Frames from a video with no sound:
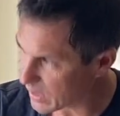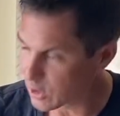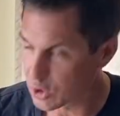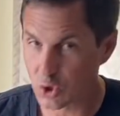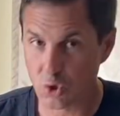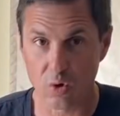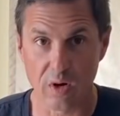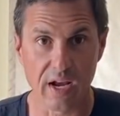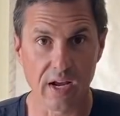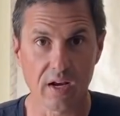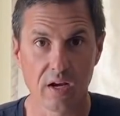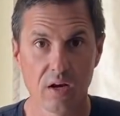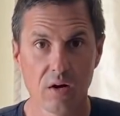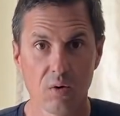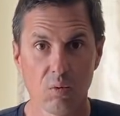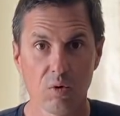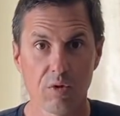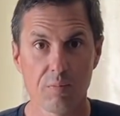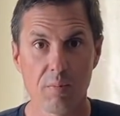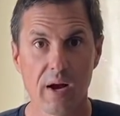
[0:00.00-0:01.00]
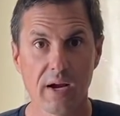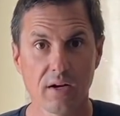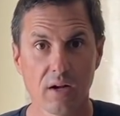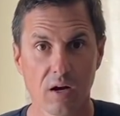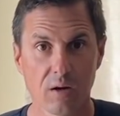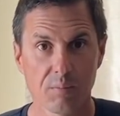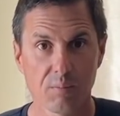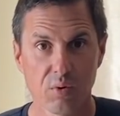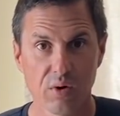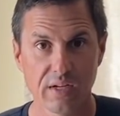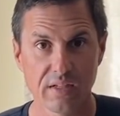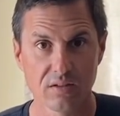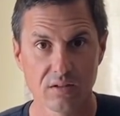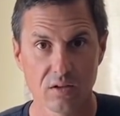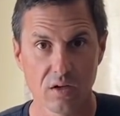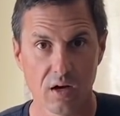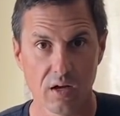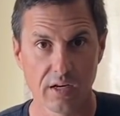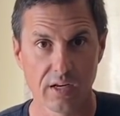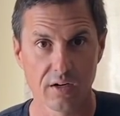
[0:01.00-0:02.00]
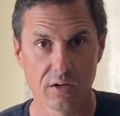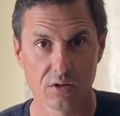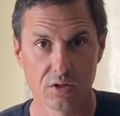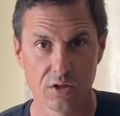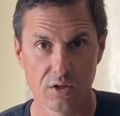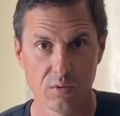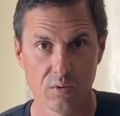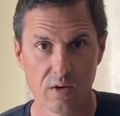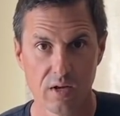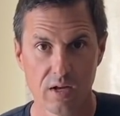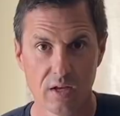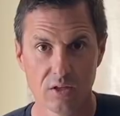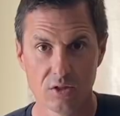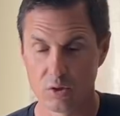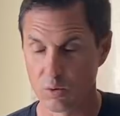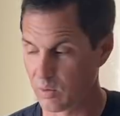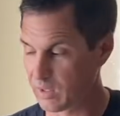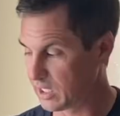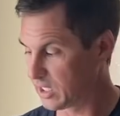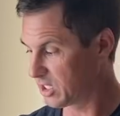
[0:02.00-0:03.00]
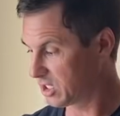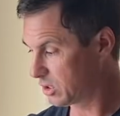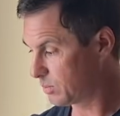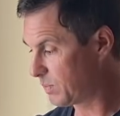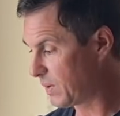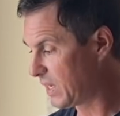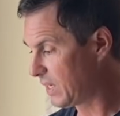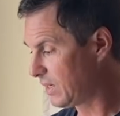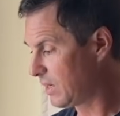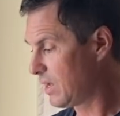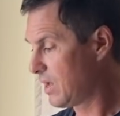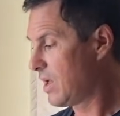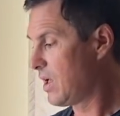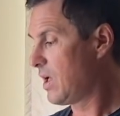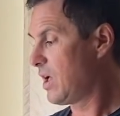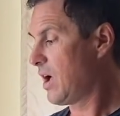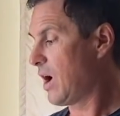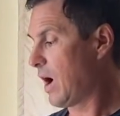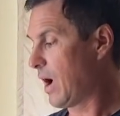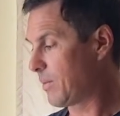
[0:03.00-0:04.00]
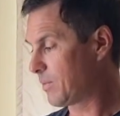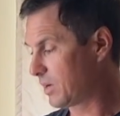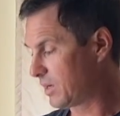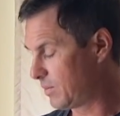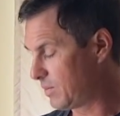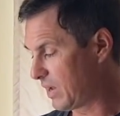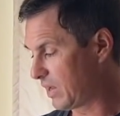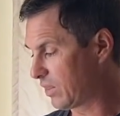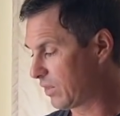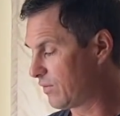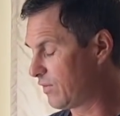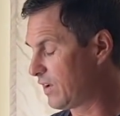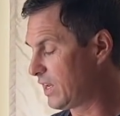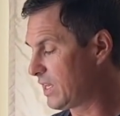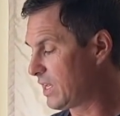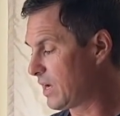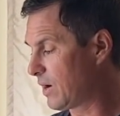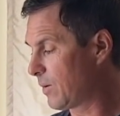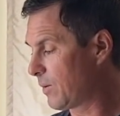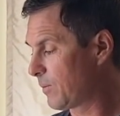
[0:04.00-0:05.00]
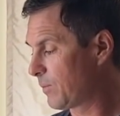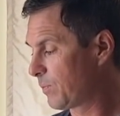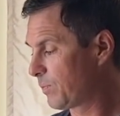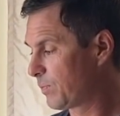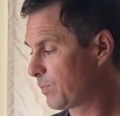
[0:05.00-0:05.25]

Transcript: a trick with my dog Prince on here too. So we're gonna spin, I'm gonna make the video,